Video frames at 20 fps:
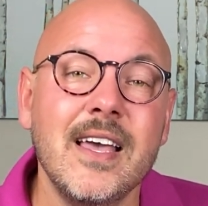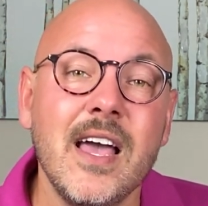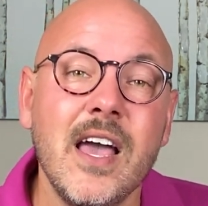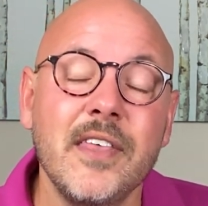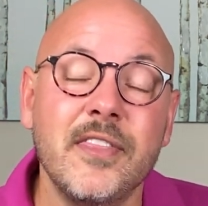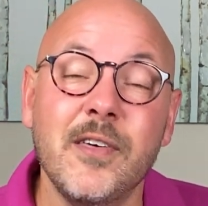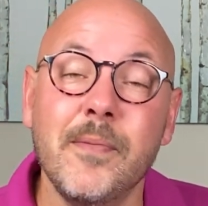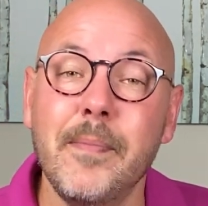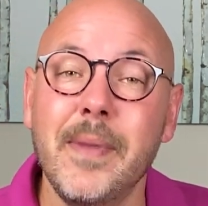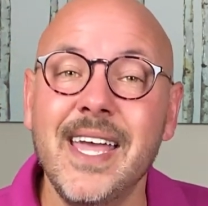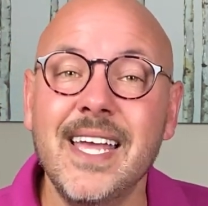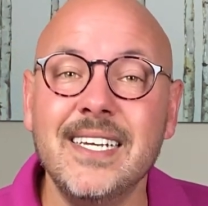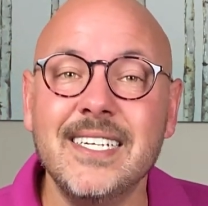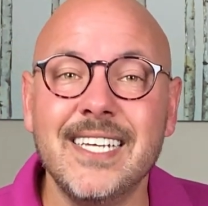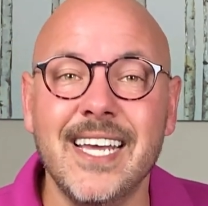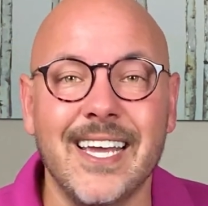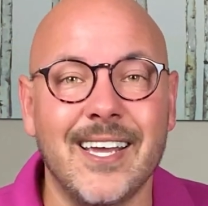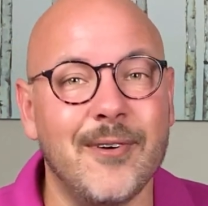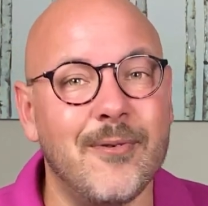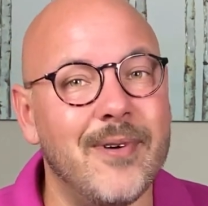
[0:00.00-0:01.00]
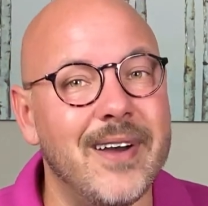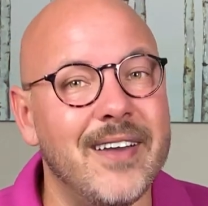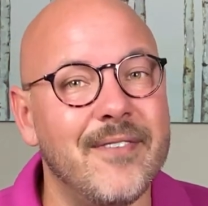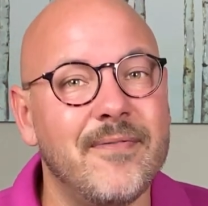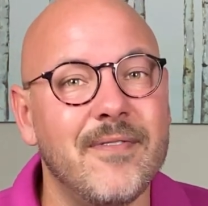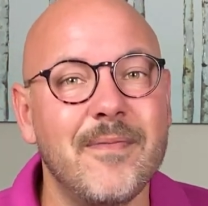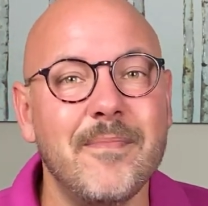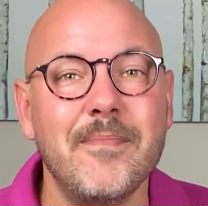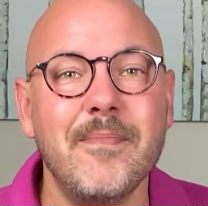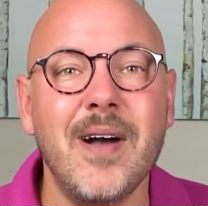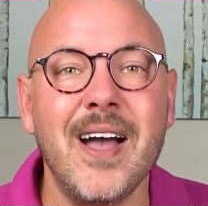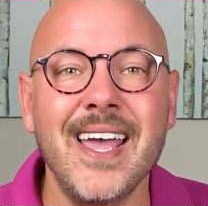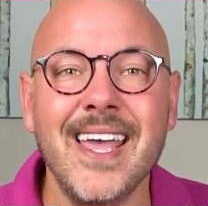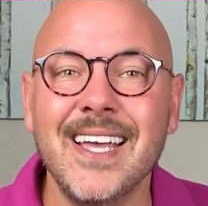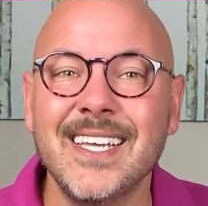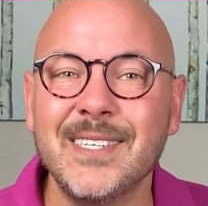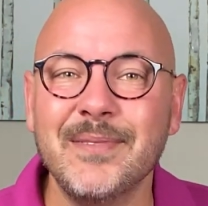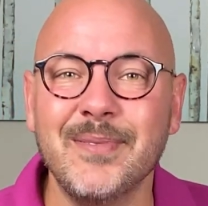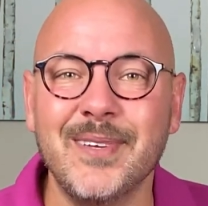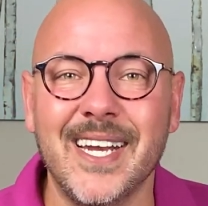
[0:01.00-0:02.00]
The main takeaway from my
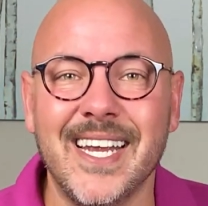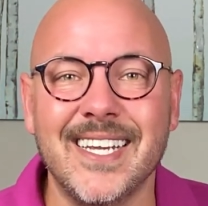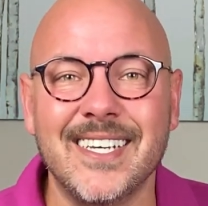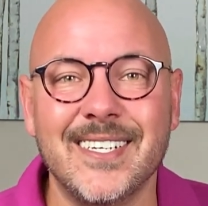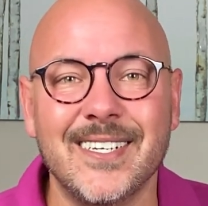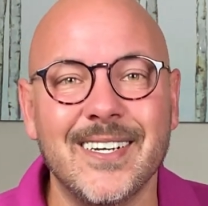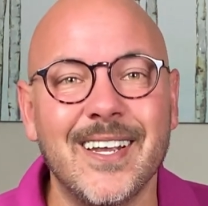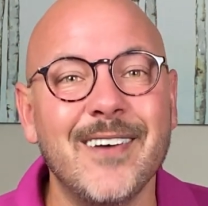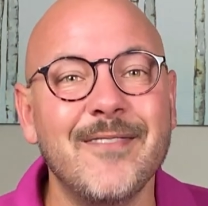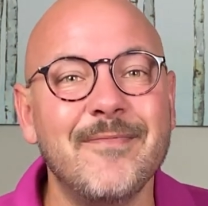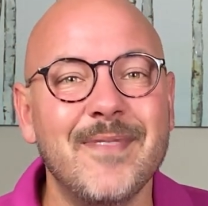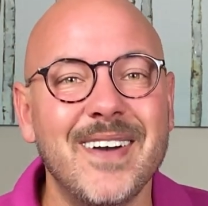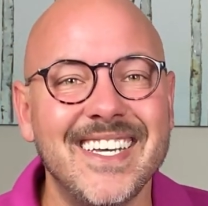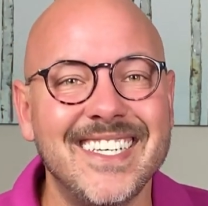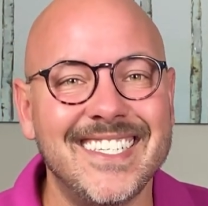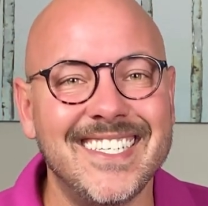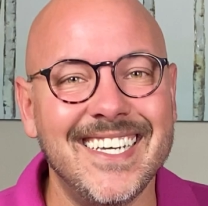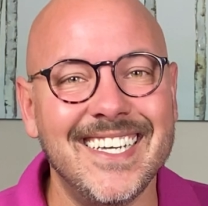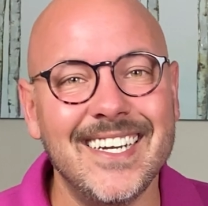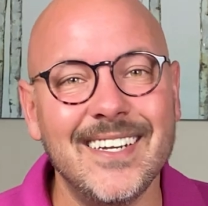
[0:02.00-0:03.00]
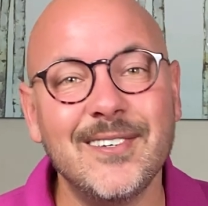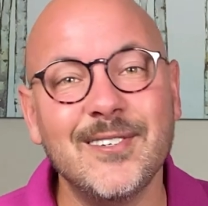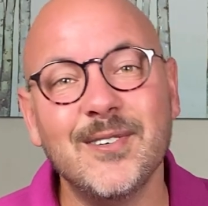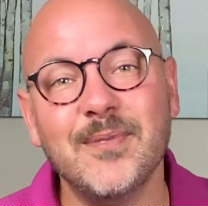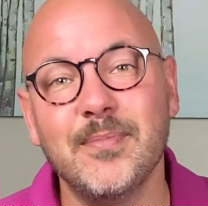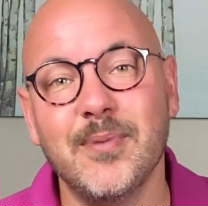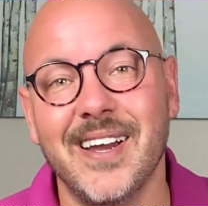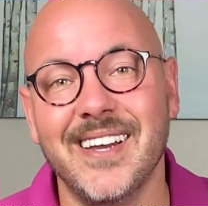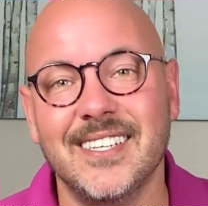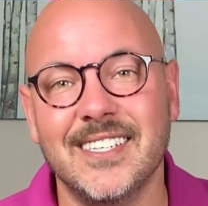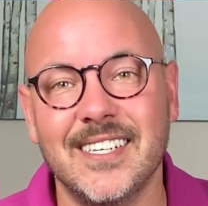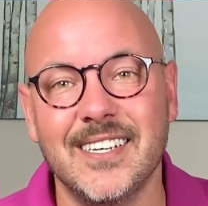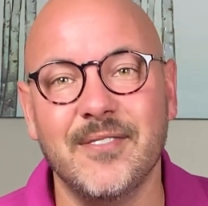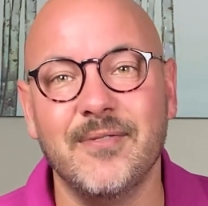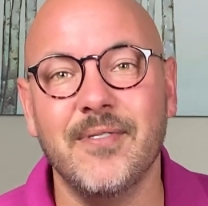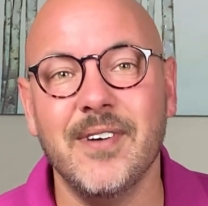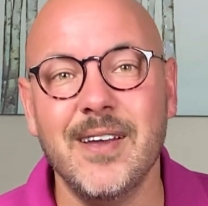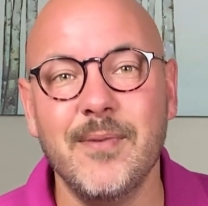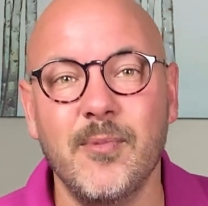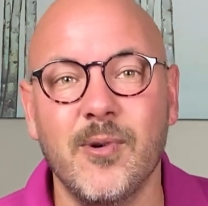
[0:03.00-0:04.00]
explanation of my signature pricing
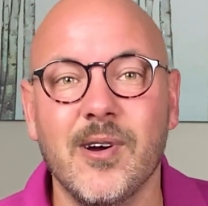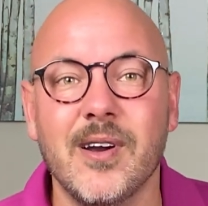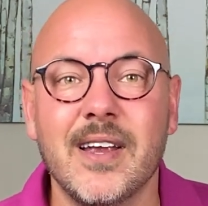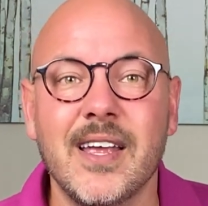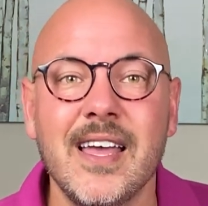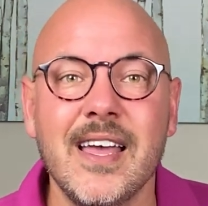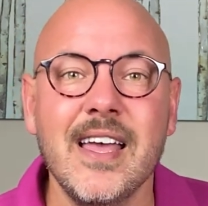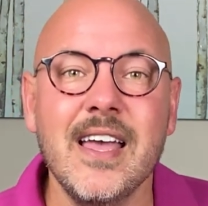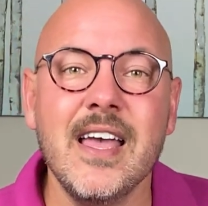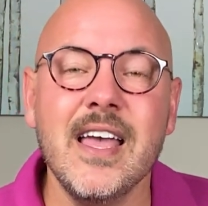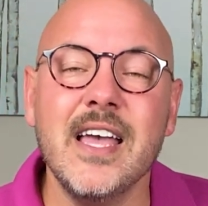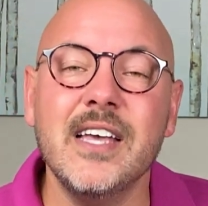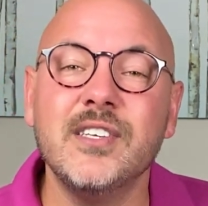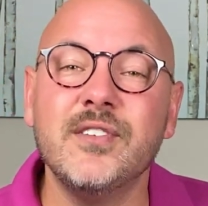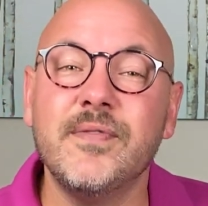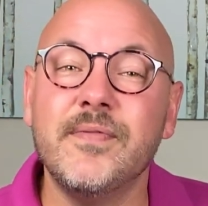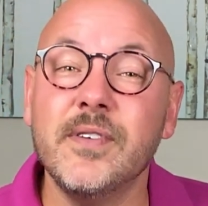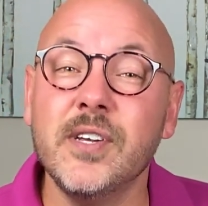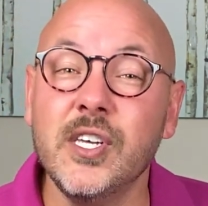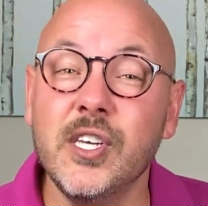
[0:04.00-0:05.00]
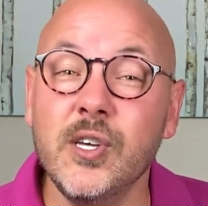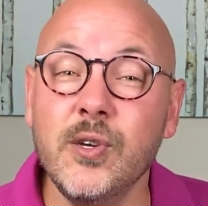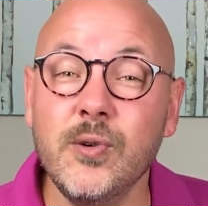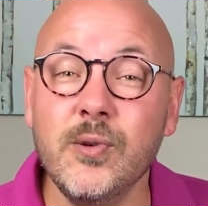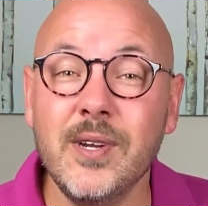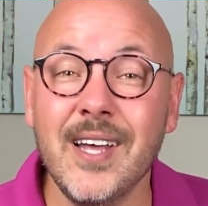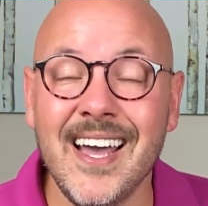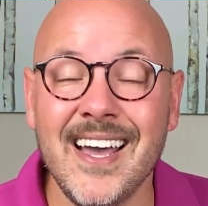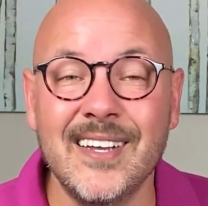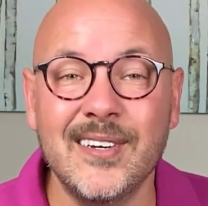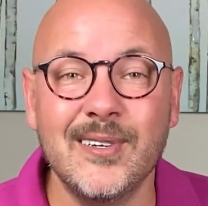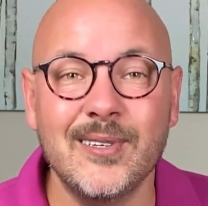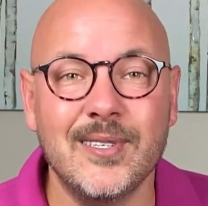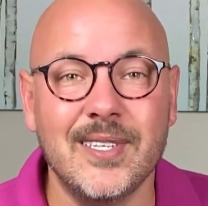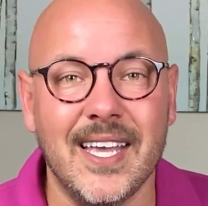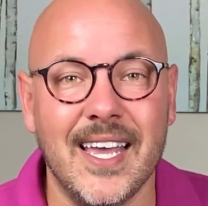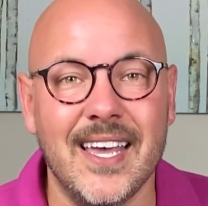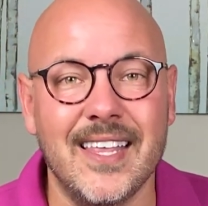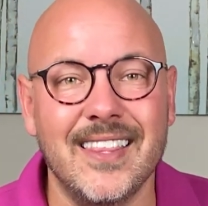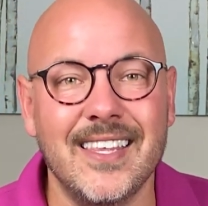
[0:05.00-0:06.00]
framework is for you to
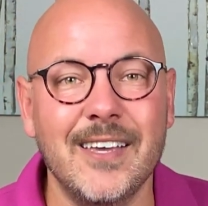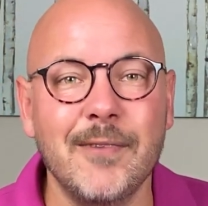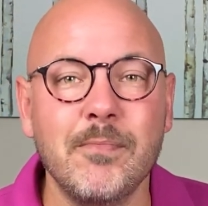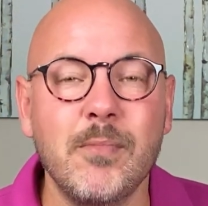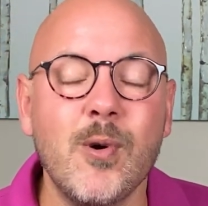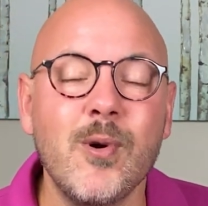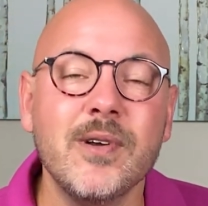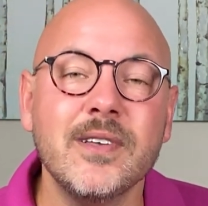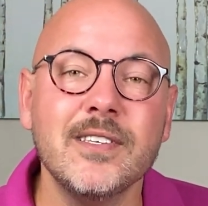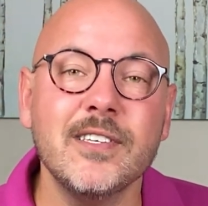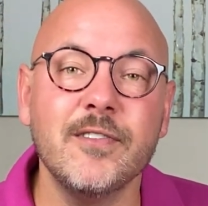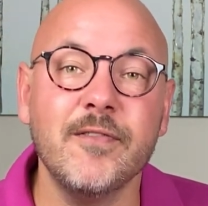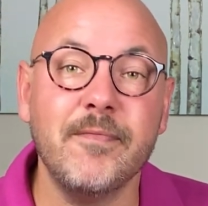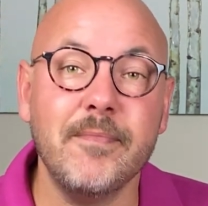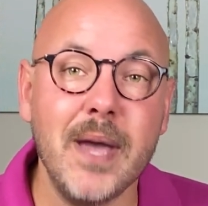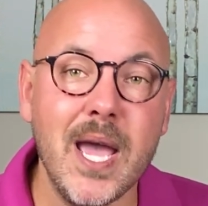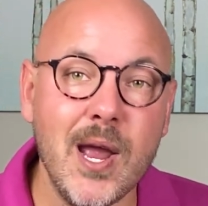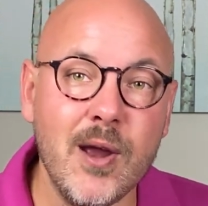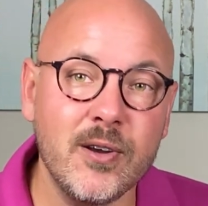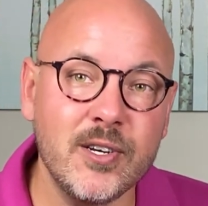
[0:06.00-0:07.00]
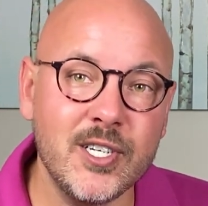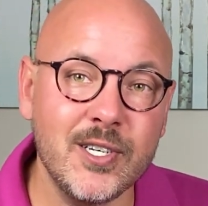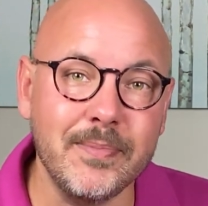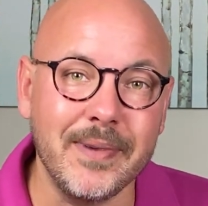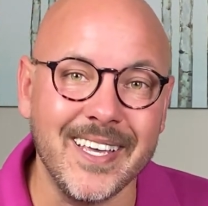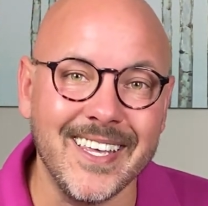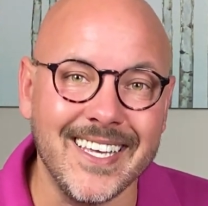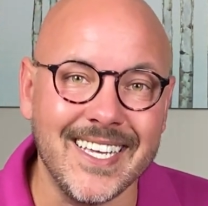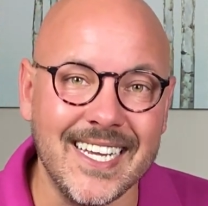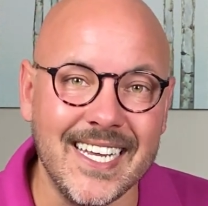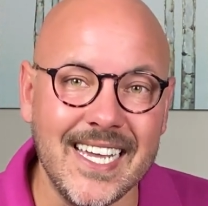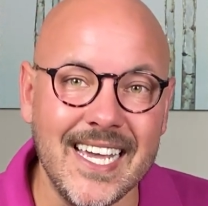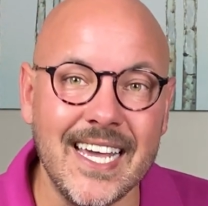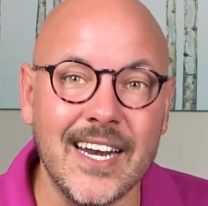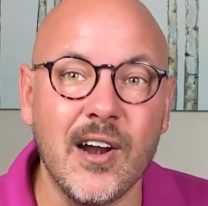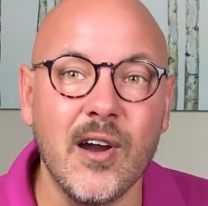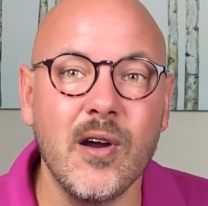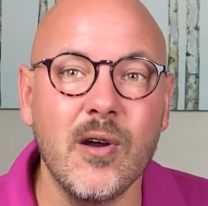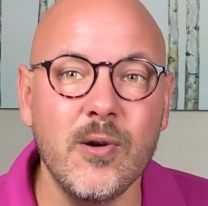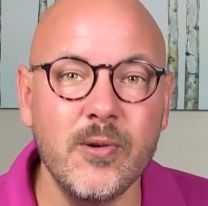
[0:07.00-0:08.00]
understand the importance of perishability in
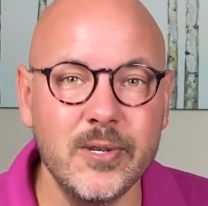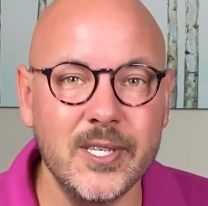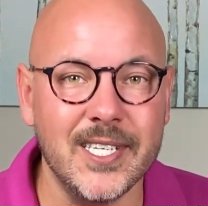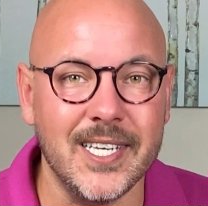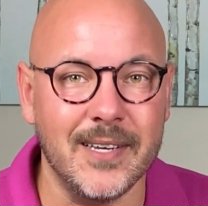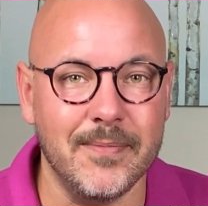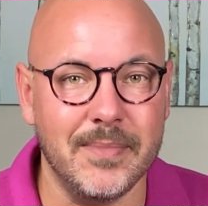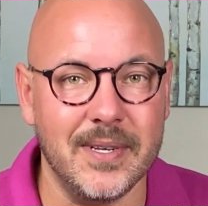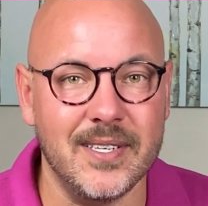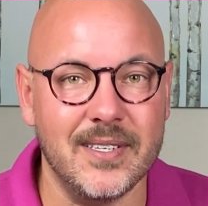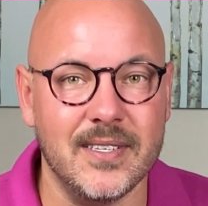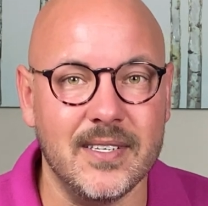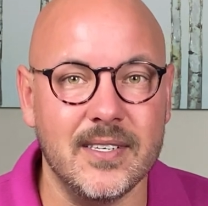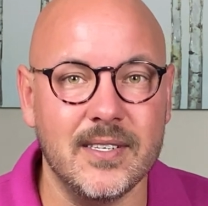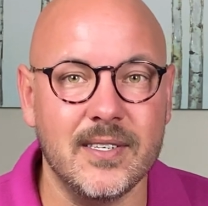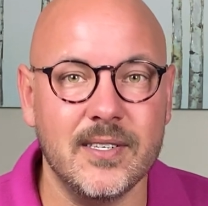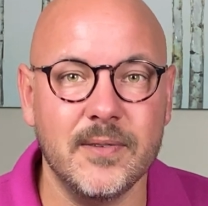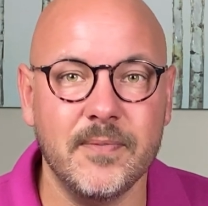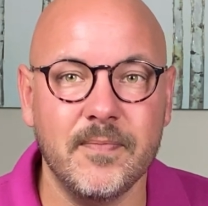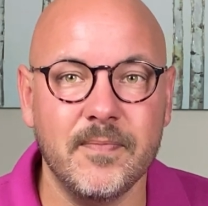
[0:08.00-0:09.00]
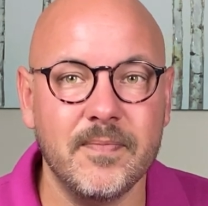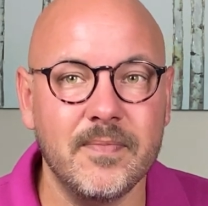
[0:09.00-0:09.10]
our hosting business.